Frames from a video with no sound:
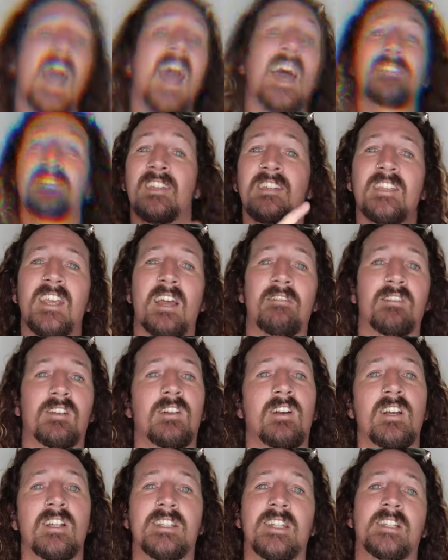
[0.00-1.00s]
And there you have it,
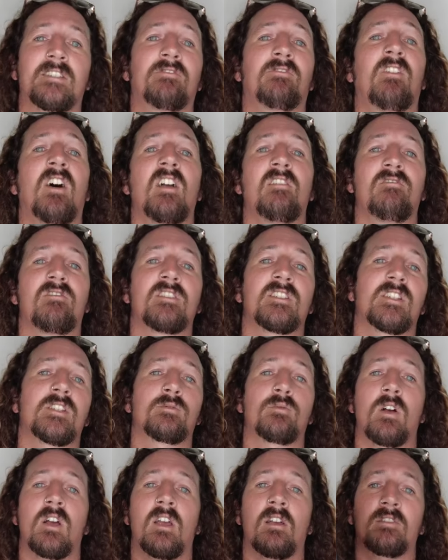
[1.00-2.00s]
guys. That's 5 reasons
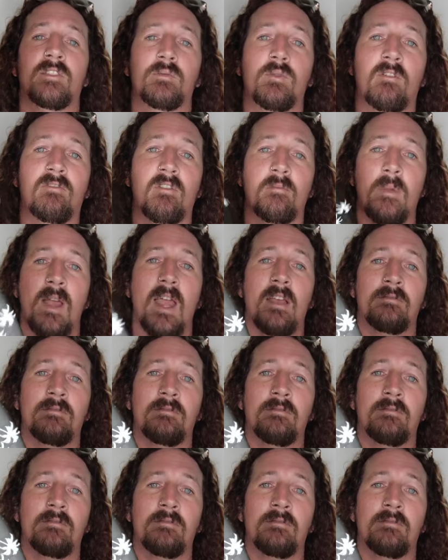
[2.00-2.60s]
why I swapped from